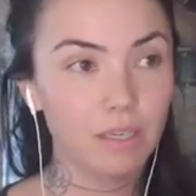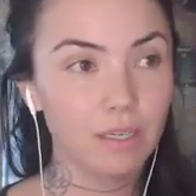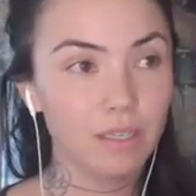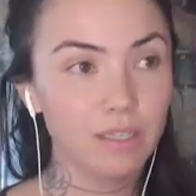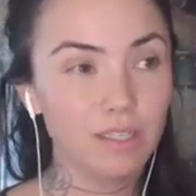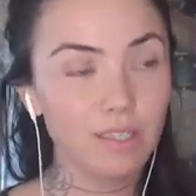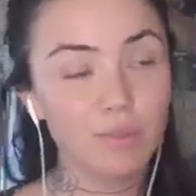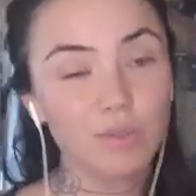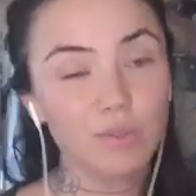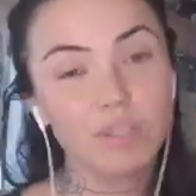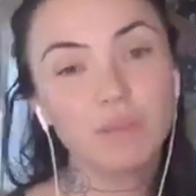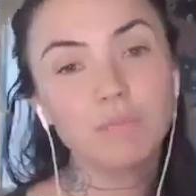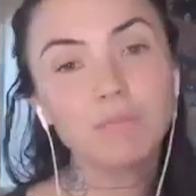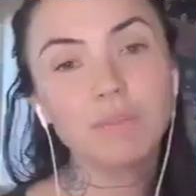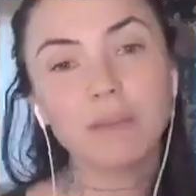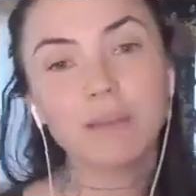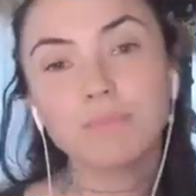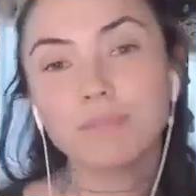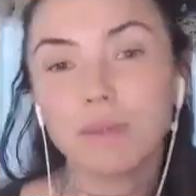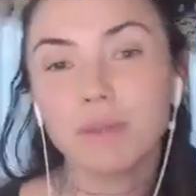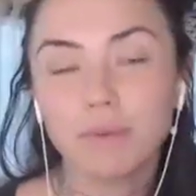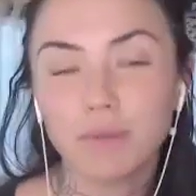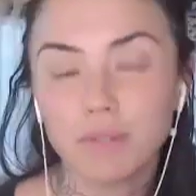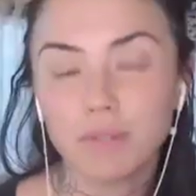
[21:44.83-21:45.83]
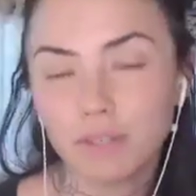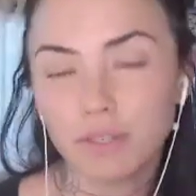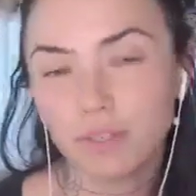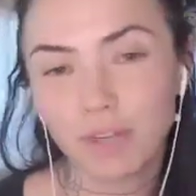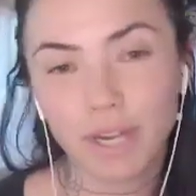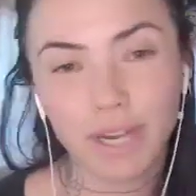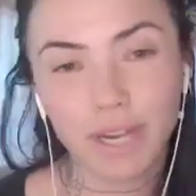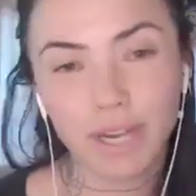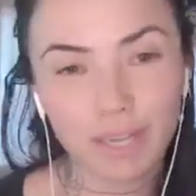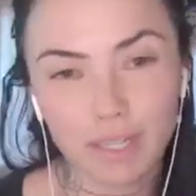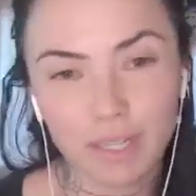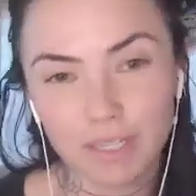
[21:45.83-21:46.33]
So sometimes I would
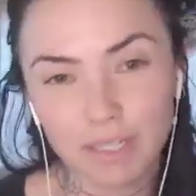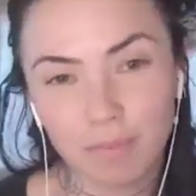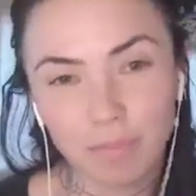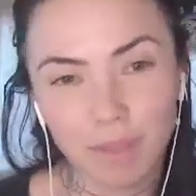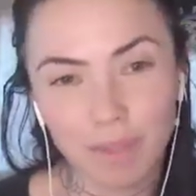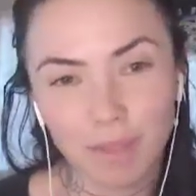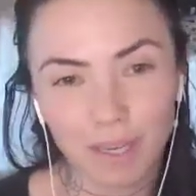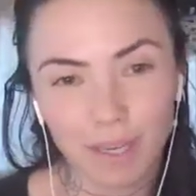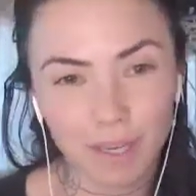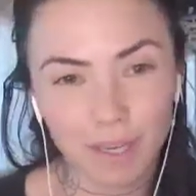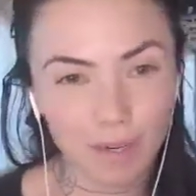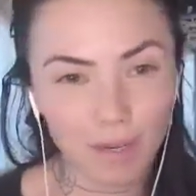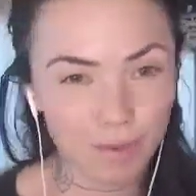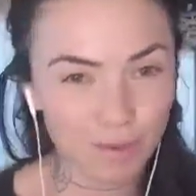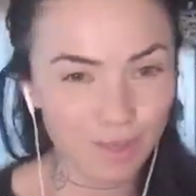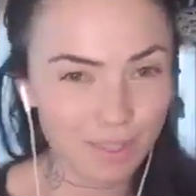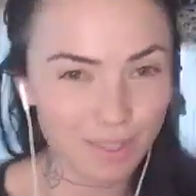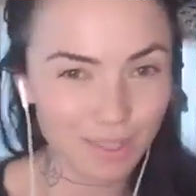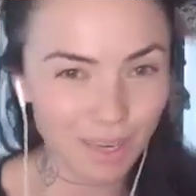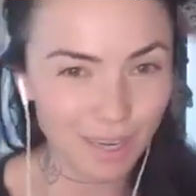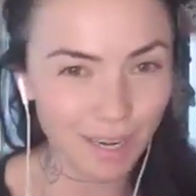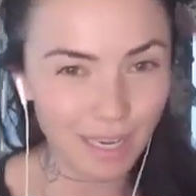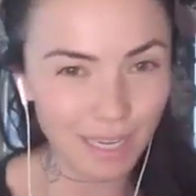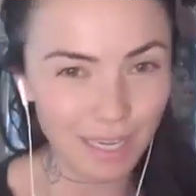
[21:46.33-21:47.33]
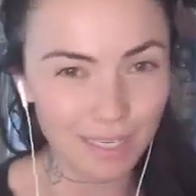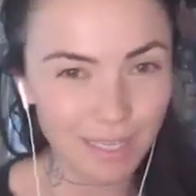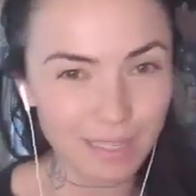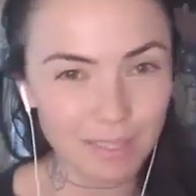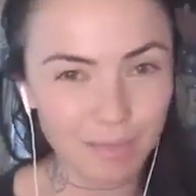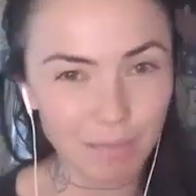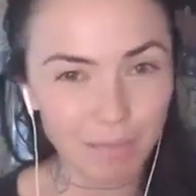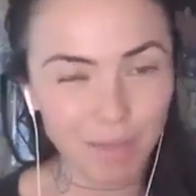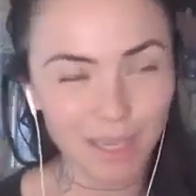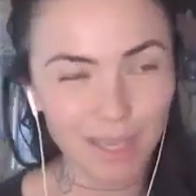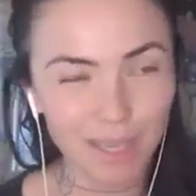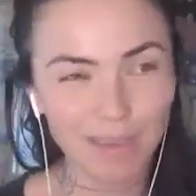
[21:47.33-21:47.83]
train in something and I would study in
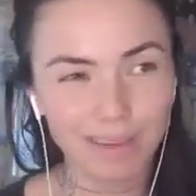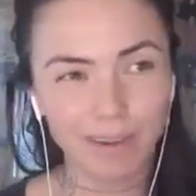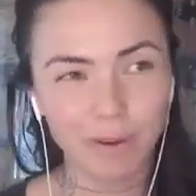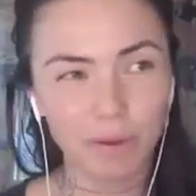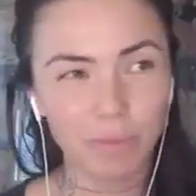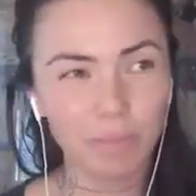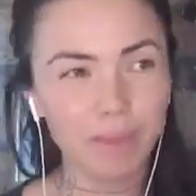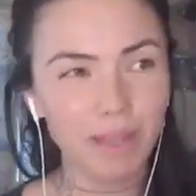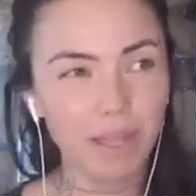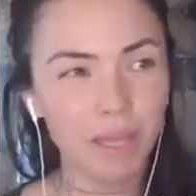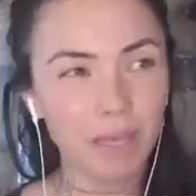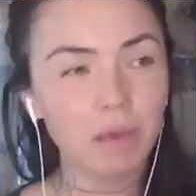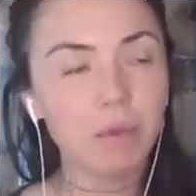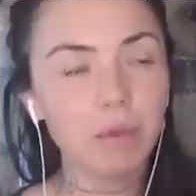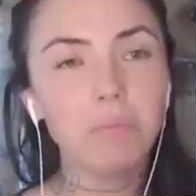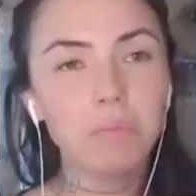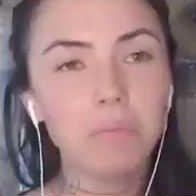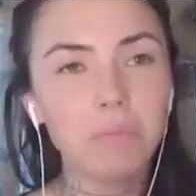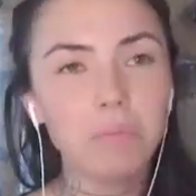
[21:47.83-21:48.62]
something and I would be like,